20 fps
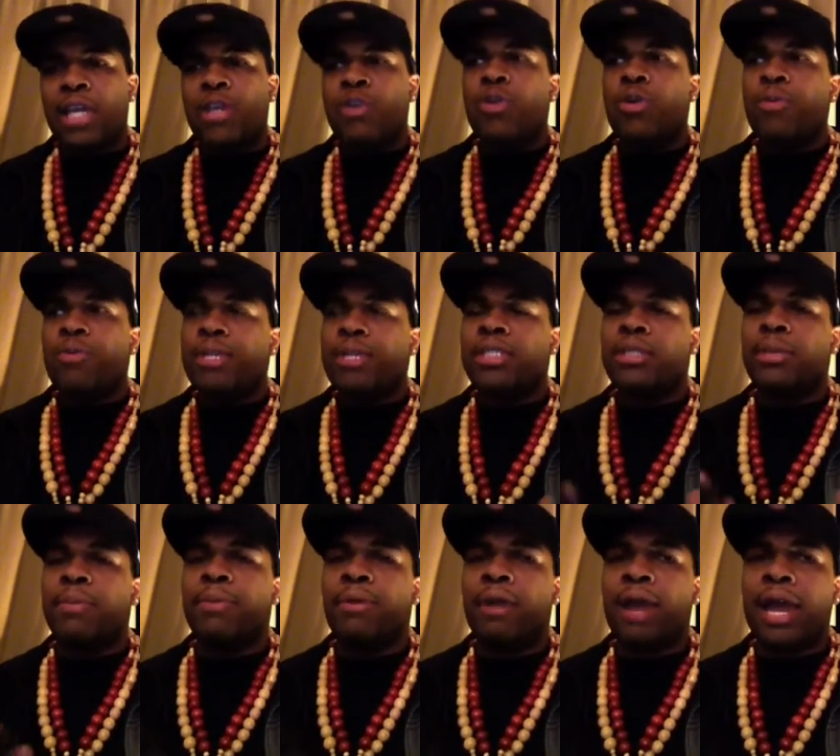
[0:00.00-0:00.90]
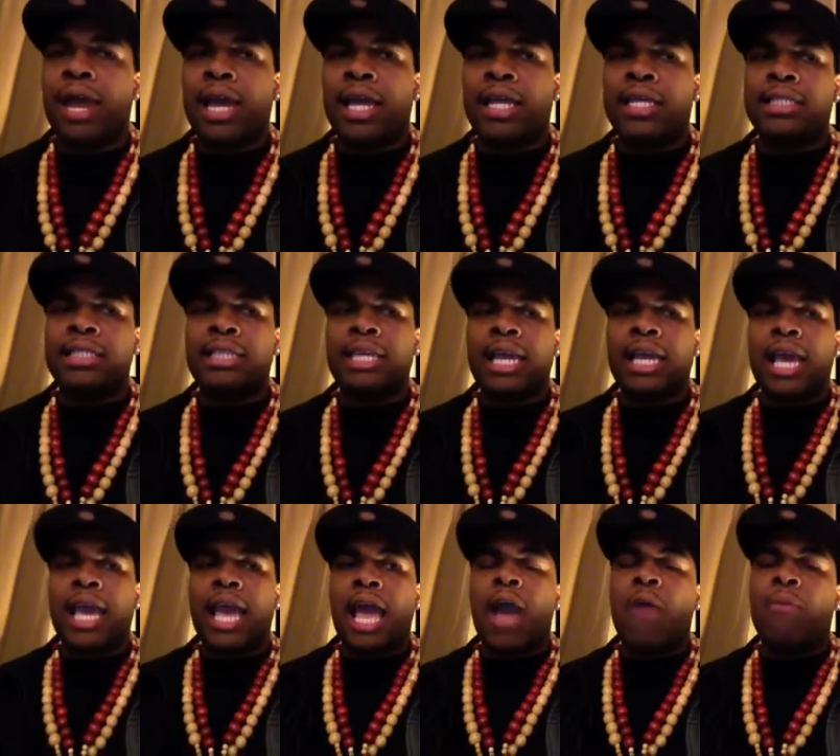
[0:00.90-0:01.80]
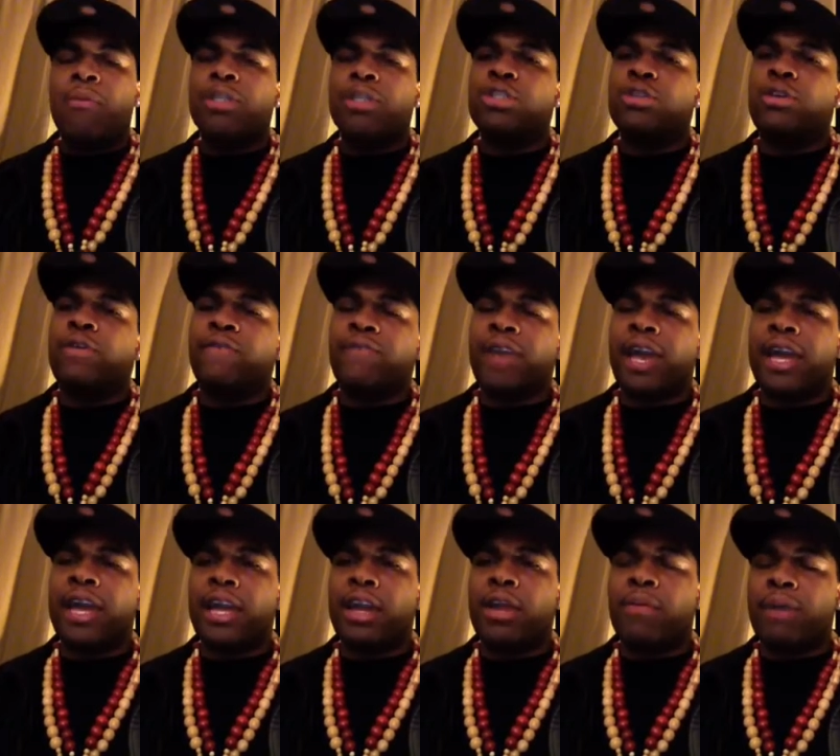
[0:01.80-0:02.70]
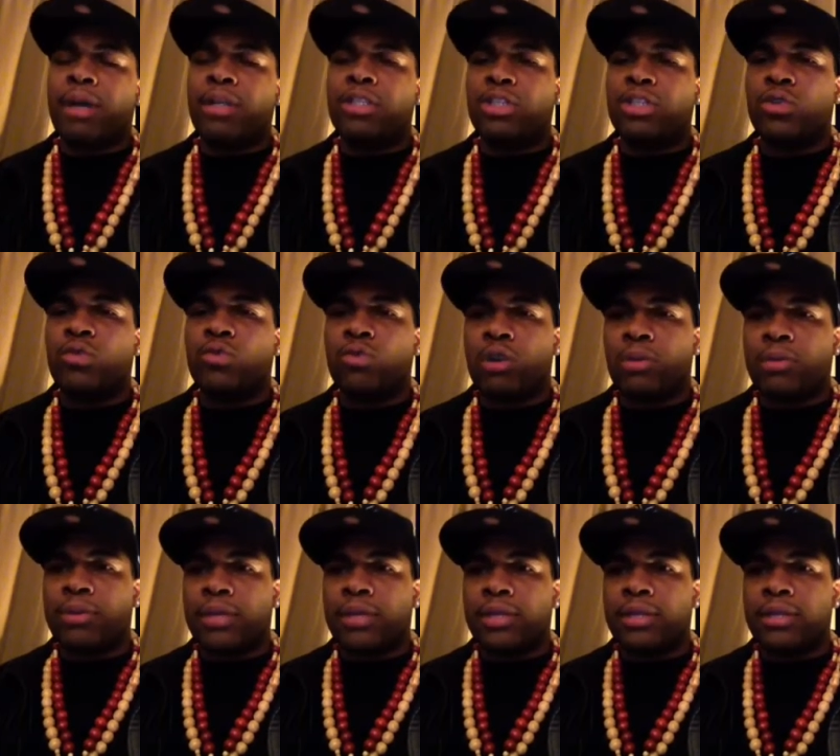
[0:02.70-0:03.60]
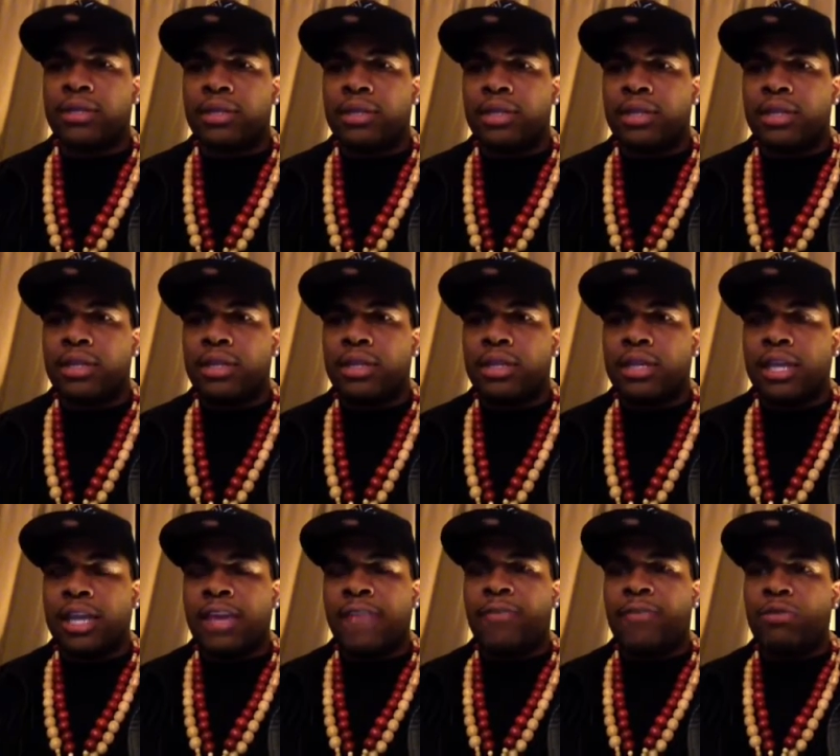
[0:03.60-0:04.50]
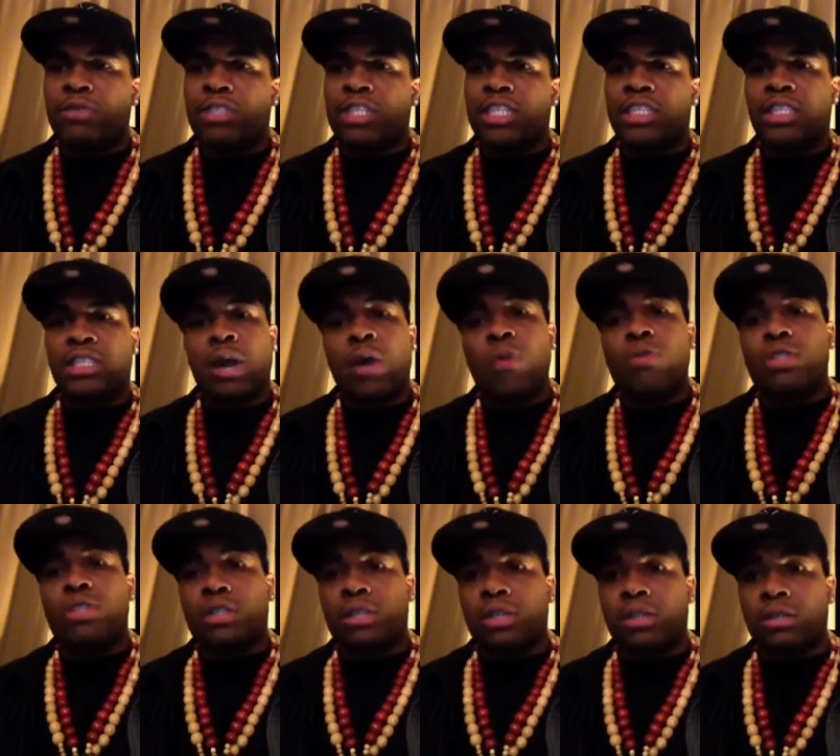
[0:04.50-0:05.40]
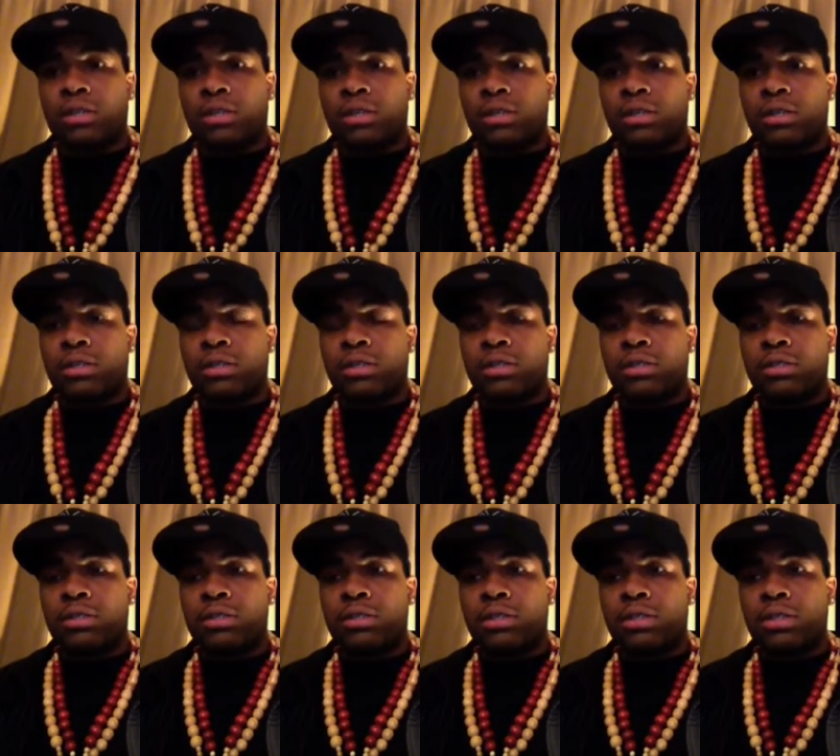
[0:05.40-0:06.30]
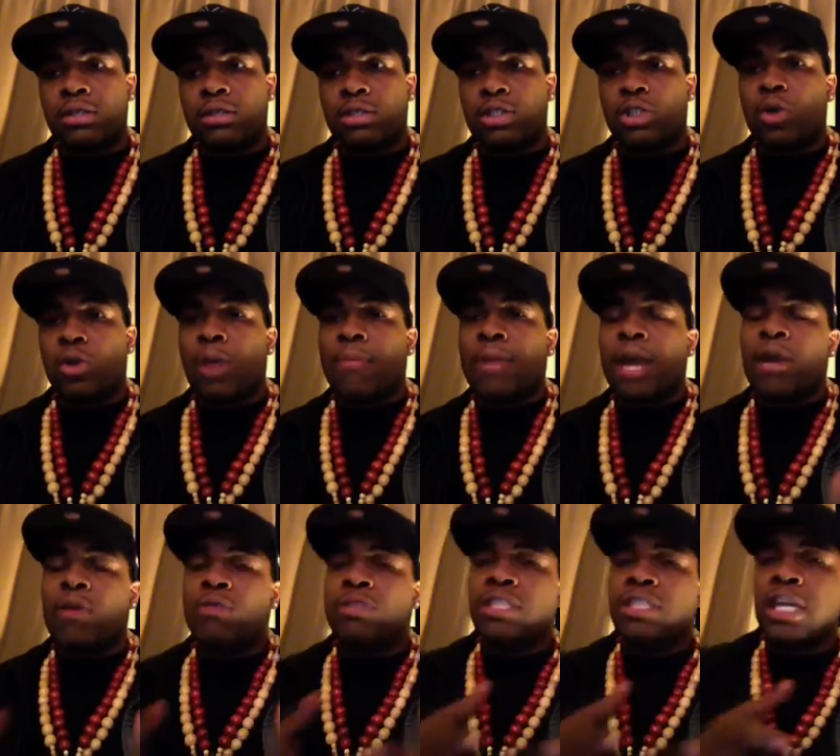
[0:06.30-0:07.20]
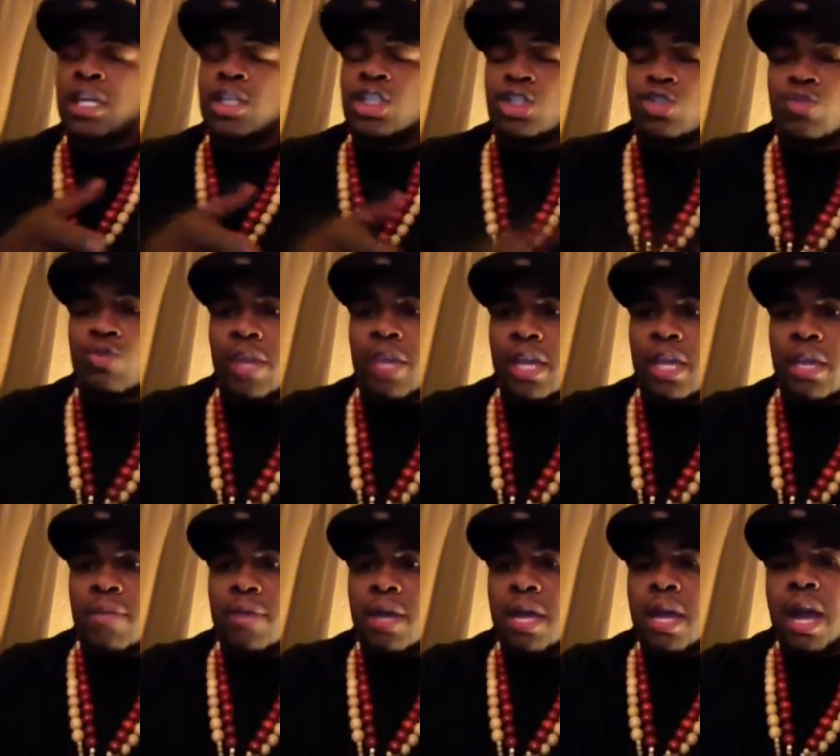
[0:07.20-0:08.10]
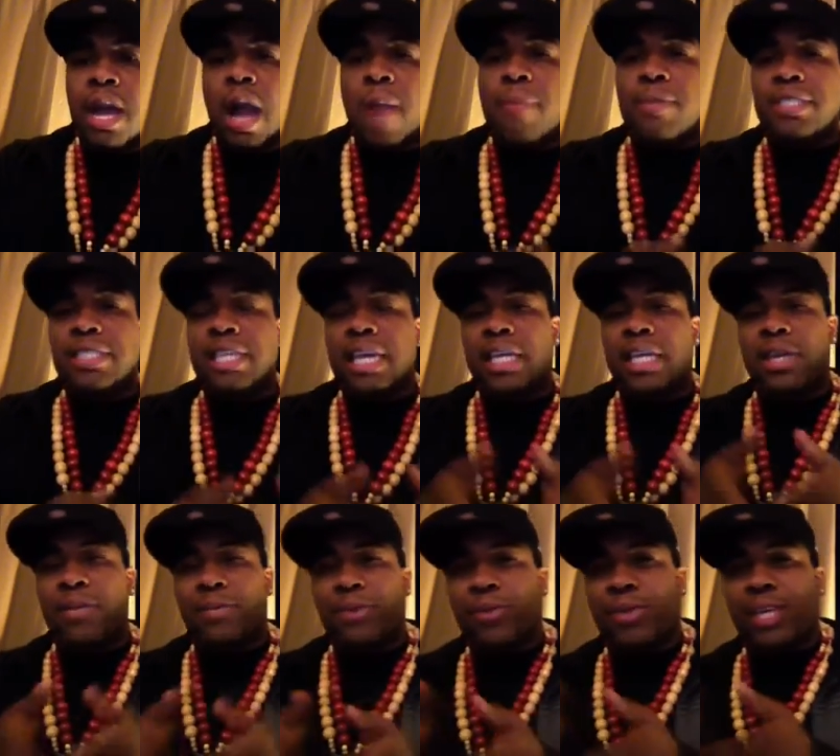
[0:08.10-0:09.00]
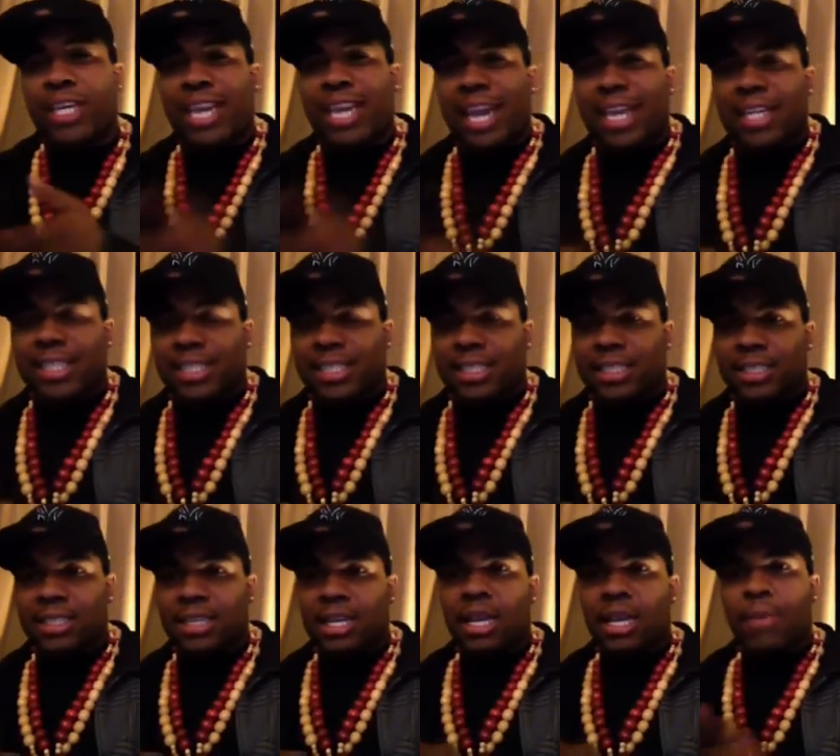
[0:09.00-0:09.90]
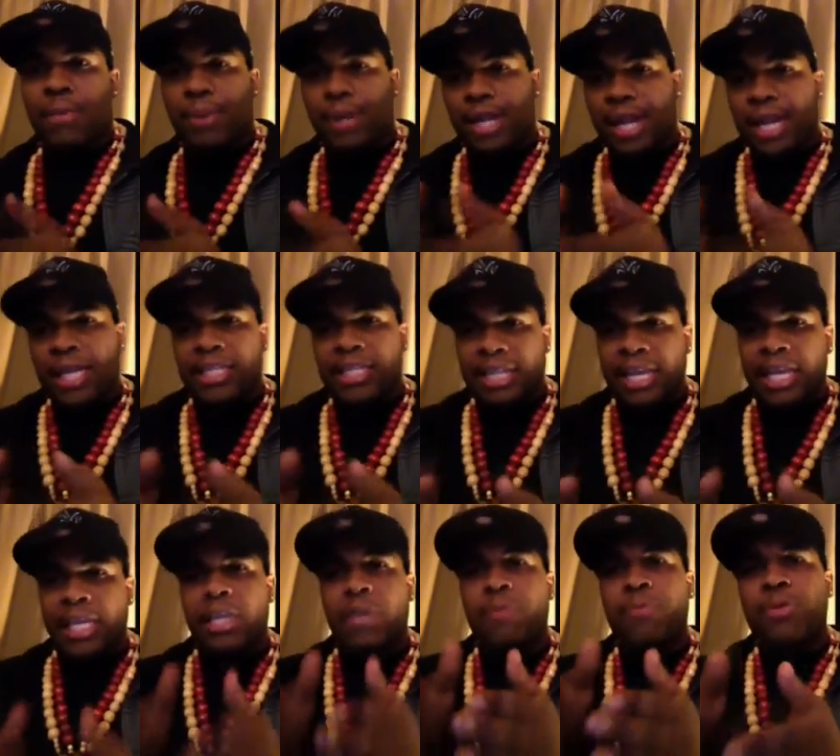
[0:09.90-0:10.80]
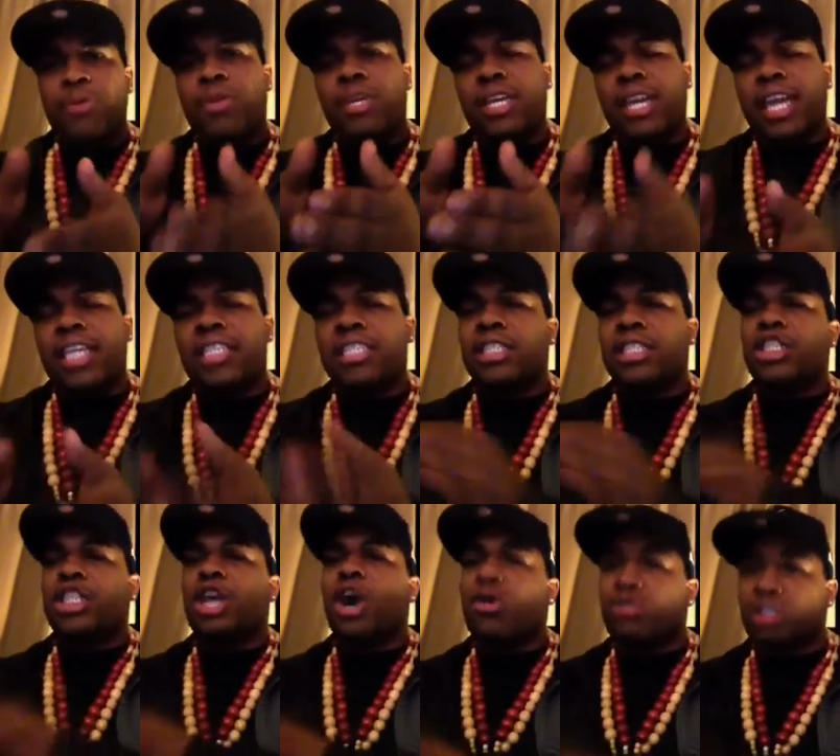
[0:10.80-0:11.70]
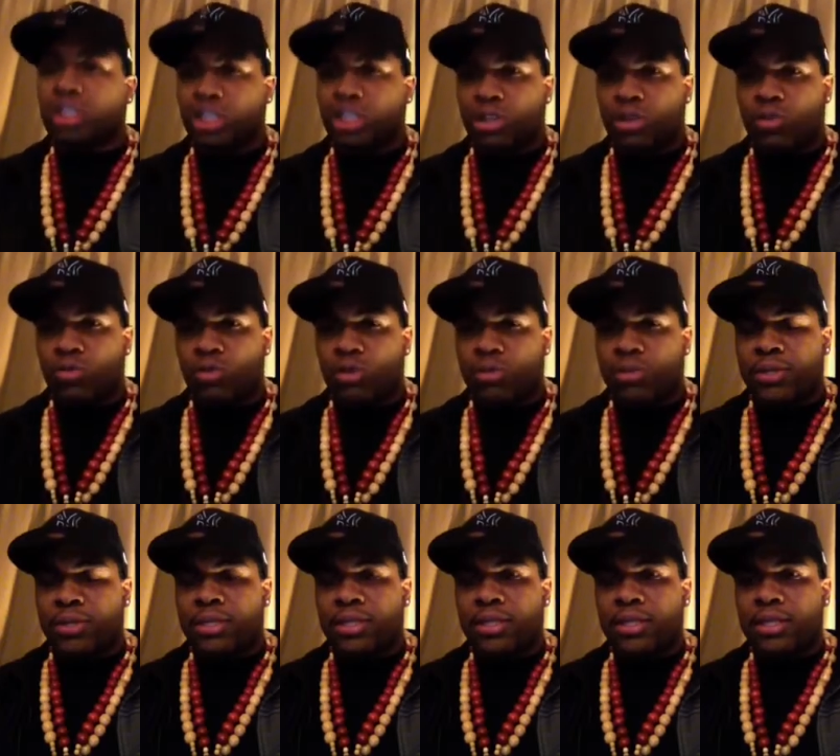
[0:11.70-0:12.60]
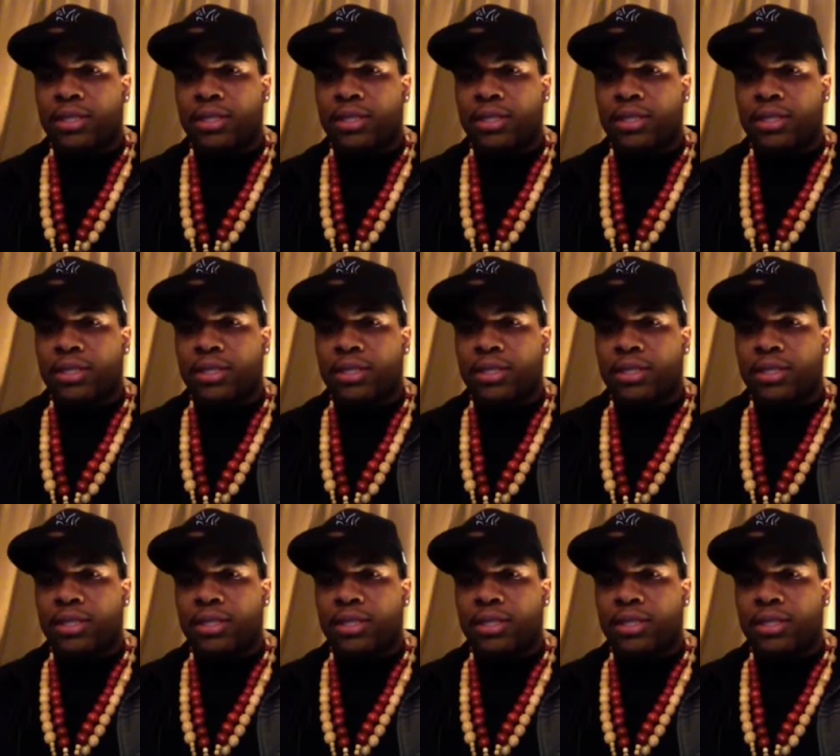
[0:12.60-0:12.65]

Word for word: you will be surprised how much you can find out about your woman if you just talk to her. So I'm not going to say dream, I'm going to say communication. Put it like that communication. Talk to your woman.